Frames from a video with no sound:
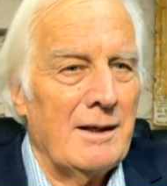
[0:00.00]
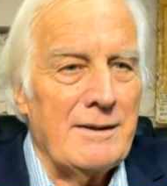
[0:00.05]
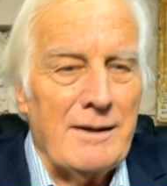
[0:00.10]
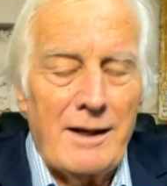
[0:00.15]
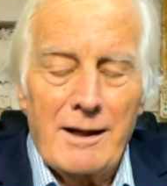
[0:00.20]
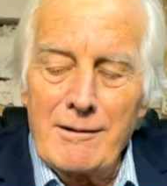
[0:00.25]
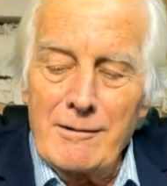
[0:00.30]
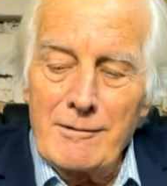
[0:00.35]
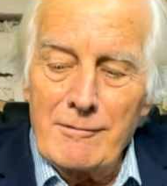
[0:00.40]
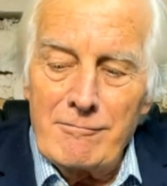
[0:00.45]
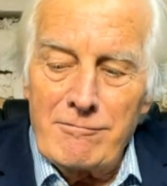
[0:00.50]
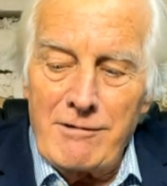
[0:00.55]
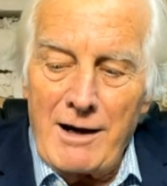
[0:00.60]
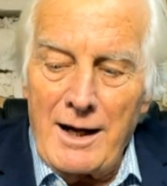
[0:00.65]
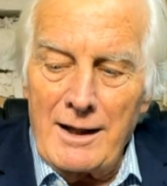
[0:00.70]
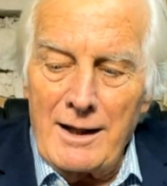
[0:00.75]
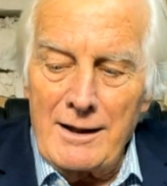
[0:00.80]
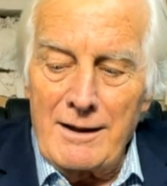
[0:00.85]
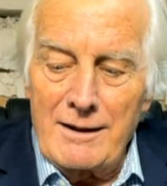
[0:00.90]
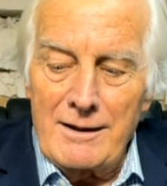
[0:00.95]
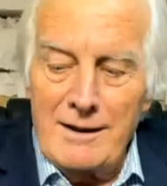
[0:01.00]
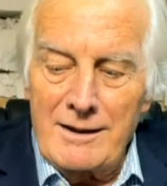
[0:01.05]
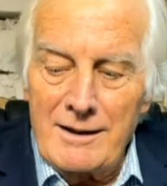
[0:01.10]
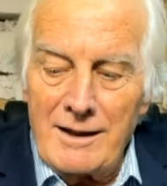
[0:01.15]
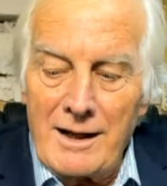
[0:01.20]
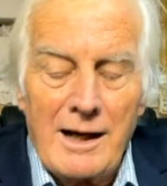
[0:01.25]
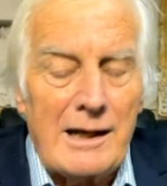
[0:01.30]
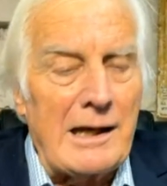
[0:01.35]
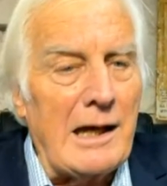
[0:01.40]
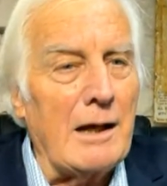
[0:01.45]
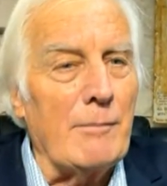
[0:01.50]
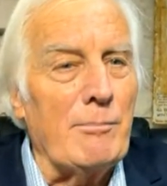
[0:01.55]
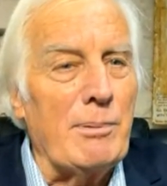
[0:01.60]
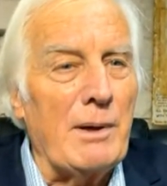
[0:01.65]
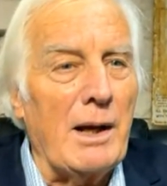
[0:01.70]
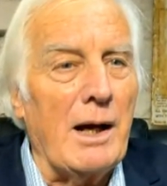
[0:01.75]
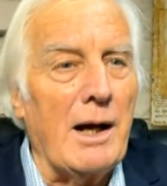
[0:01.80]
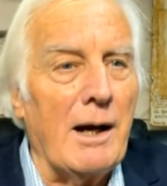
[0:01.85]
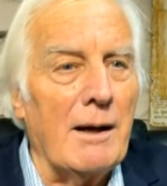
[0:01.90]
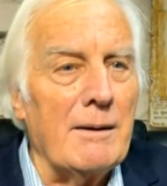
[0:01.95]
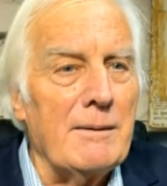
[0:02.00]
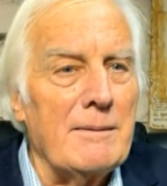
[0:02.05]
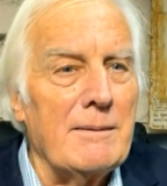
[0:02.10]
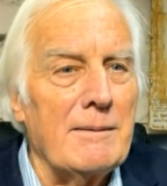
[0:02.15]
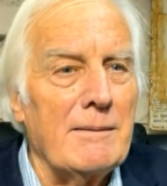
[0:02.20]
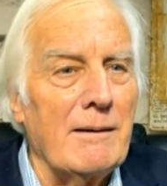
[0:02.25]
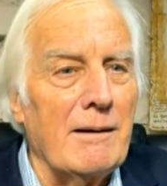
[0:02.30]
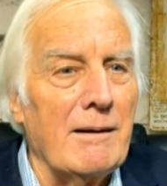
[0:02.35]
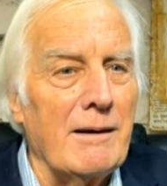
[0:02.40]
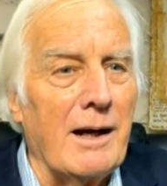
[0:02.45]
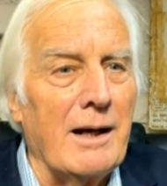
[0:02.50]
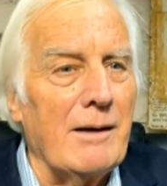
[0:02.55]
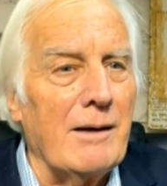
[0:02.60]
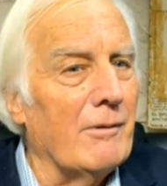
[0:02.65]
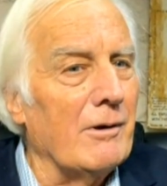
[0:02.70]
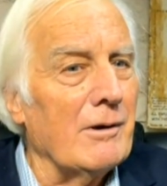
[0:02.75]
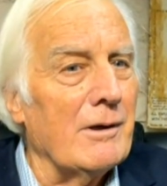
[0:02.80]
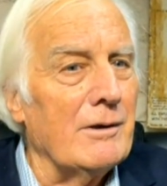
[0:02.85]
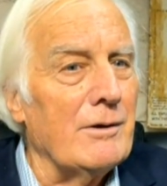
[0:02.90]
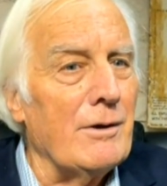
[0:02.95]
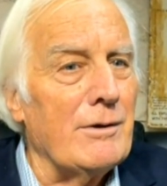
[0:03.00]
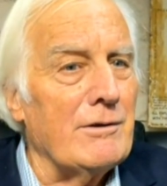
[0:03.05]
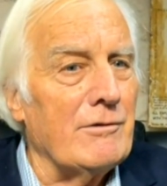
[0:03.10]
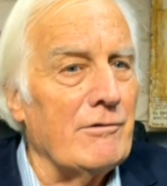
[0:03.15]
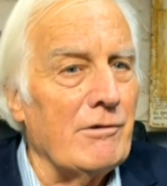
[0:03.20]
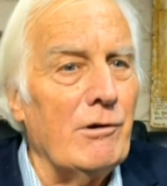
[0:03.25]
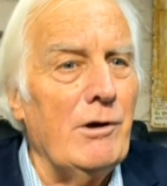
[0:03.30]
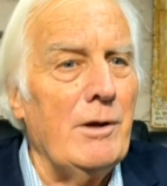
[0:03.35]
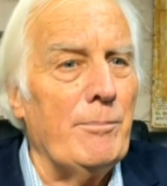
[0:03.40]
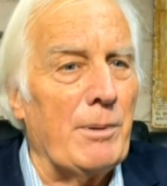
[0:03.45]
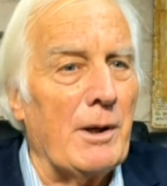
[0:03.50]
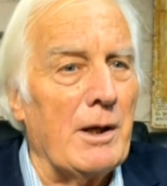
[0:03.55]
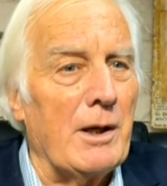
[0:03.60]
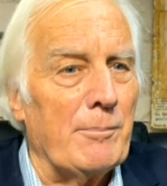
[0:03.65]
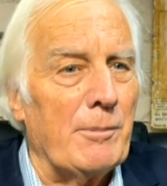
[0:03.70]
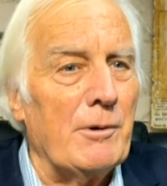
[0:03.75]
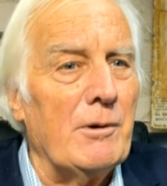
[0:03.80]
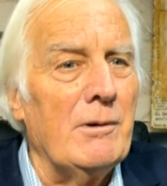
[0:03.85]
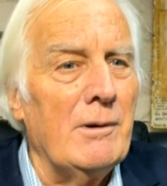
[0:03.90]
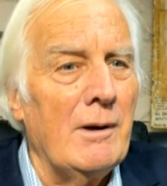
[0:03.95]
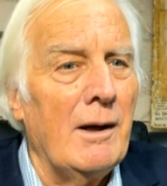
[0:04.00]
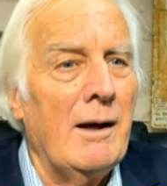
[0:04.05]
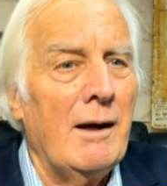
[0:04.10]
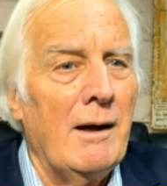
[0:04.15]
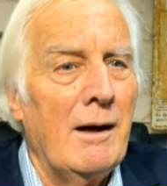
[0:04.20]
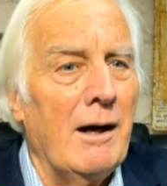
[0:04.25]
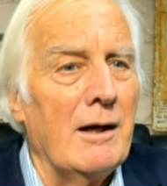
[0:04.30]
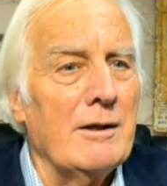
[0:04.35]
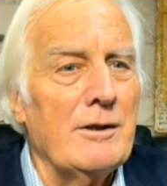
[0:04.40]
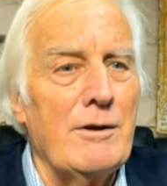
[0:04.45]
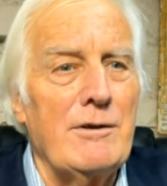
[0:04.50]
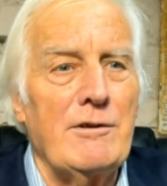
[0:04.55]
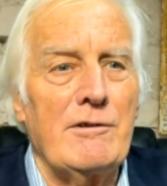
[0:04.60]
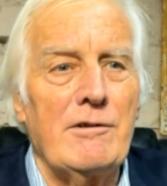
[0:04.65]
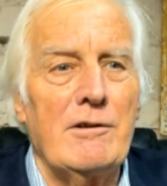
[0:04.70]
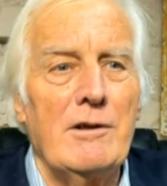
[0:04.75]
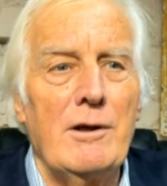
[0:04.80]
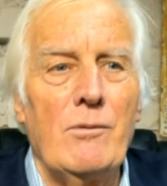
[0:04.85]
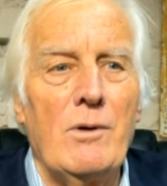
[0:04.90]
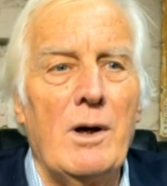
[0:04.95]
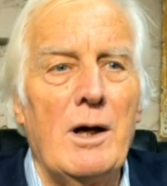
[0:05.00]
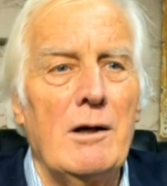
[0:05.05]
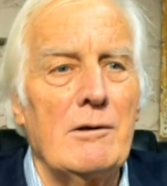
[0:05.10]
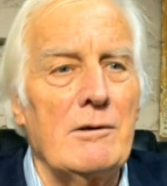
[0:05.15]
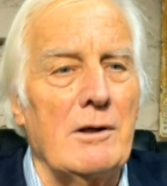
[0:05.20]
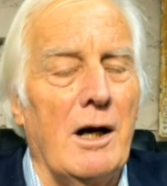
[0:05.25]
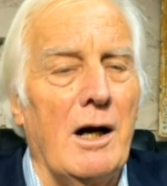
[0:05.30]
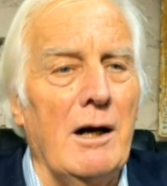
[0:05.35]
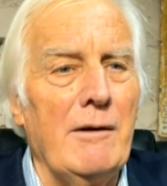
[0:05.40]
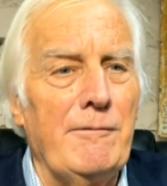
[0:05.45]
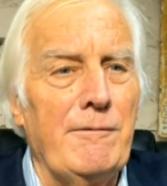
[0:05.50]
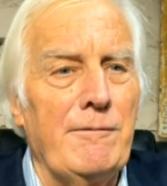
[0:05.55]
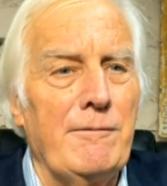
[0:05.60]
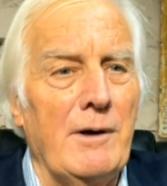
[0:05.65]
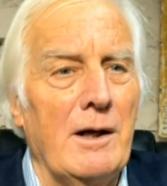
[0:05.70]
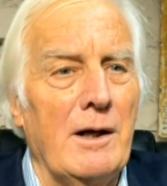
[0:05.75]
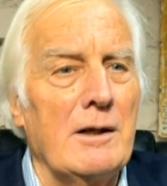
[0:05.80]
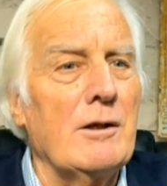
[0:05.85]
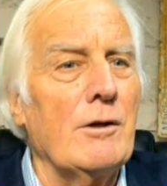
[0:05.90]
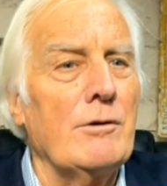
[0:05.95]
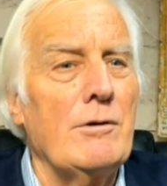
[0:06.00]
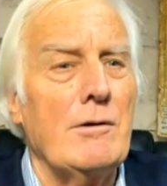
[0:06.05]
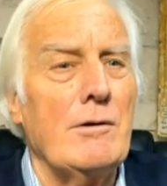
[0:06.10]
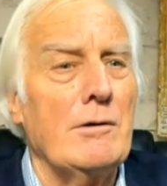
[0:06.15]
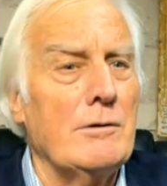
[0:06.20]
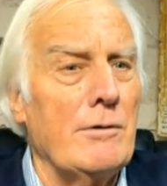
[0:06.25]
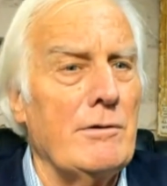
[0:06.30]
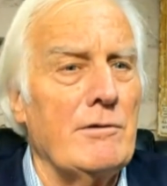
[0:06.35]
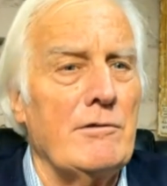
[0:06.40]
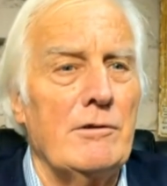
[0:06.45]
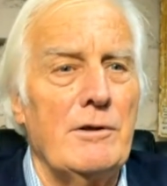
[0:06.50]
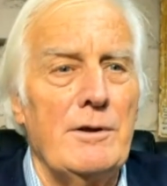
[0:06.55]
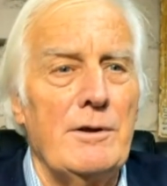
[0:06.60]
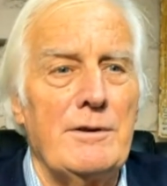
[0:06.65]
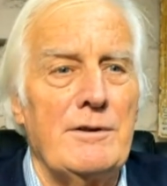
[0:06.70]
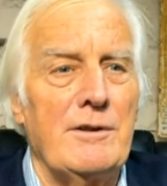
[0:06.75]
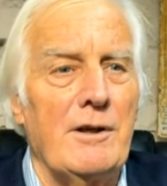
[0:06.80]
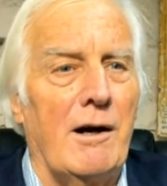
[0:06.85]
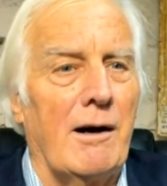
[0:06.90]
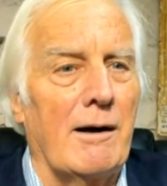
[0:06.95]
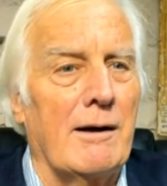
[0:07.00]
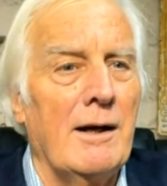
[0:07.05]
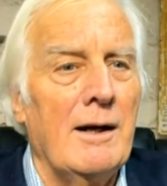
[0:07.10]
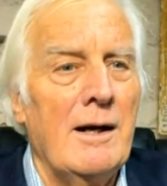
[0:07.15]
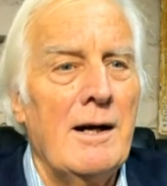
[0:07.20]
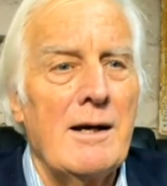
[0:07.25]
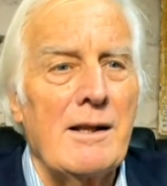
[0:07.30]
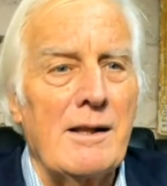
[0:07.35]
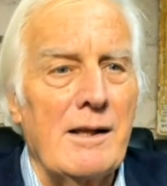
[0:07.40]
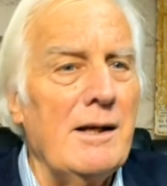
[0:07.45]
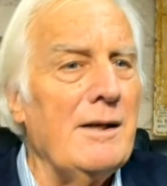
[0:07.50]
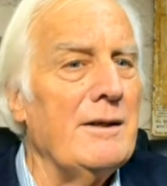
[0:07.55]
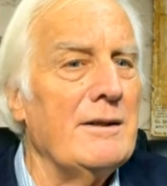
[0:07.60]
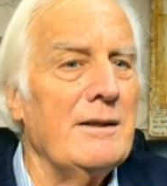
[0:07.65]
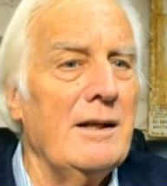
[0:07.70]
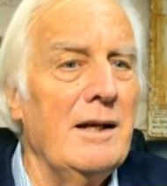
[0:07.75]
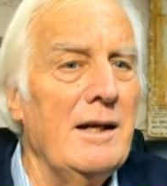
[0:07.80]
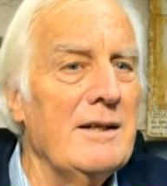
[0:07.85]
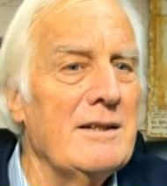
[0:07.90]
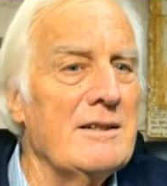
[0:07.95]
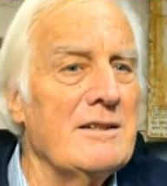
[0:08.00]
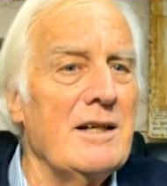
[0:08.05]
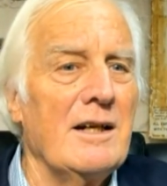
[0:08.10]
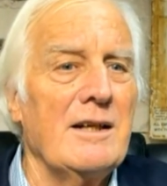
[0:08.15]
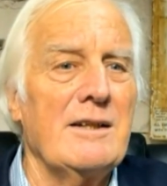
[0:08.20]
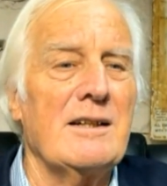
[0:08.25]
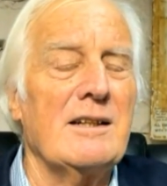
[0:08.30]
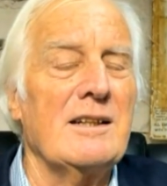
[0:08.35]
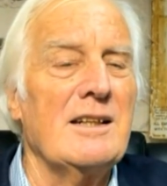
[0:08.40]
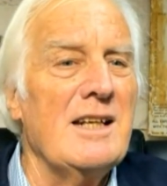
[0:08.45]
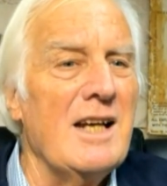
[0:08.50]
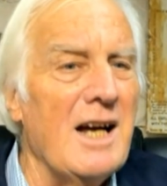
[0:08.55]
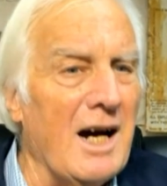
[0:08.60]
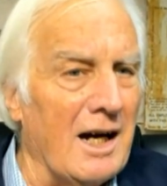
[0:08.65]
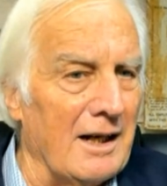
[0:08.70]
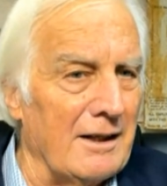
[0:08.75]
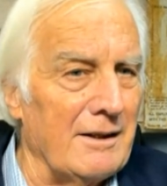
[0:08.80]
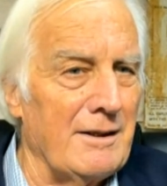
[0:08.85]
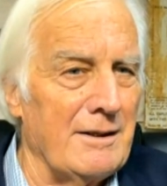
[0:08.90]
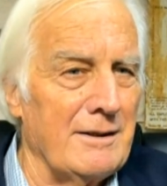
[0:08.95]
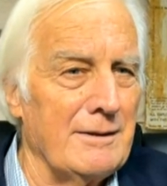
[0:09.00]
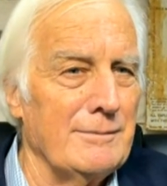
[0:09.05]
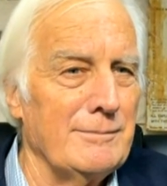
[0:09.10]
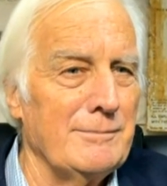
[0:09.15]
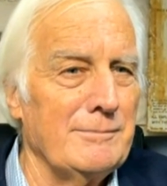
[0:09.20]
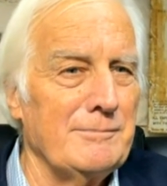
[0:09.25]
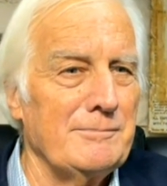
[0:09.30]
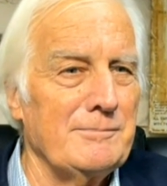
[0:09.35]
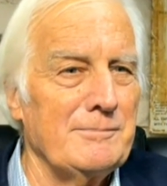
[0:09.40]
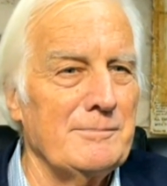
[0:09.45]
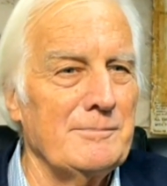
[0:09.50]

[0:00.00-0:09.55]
So rather than hugging plants, they want to destroy people and destroy wildlife and destroy stock. This is just nuts.